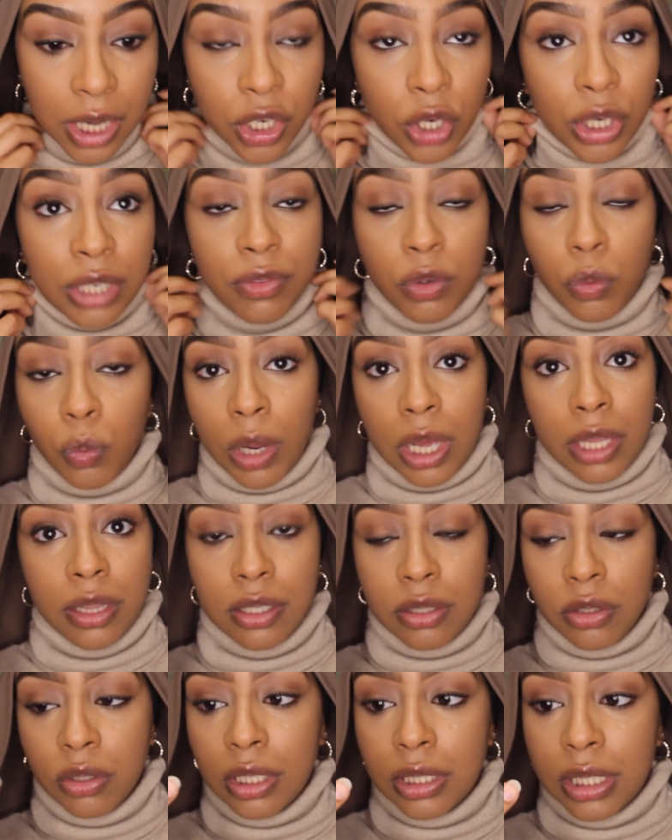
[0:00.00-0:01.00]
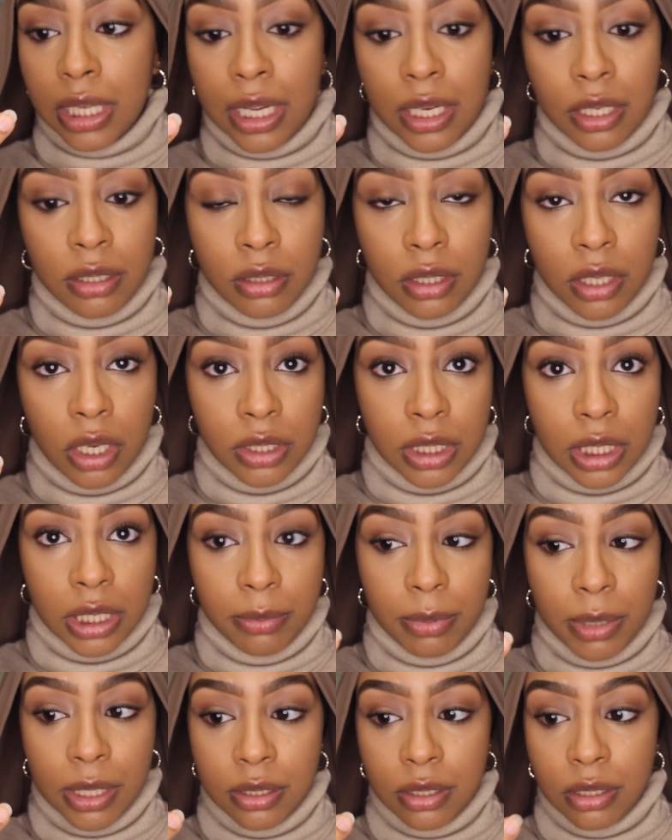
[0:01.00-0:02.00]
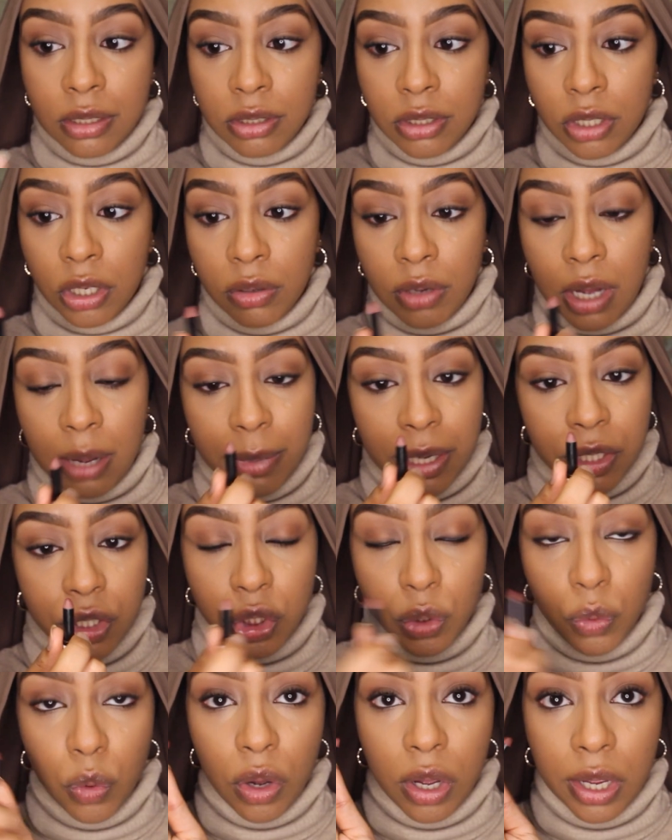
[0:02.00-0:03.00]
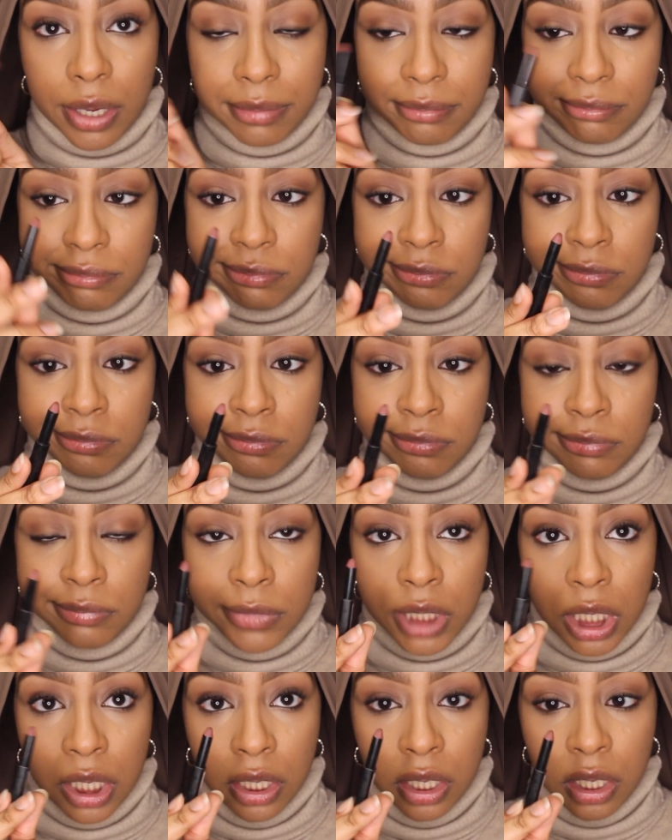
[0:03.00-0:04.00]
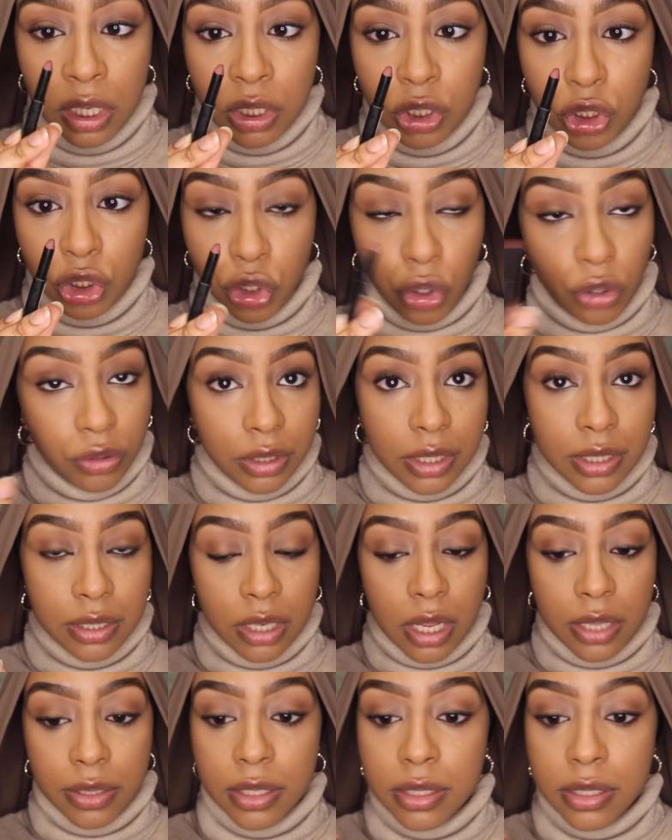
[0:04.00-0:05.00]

I don't even wear this on a daily basis, so I'm actually quite shocked that it's like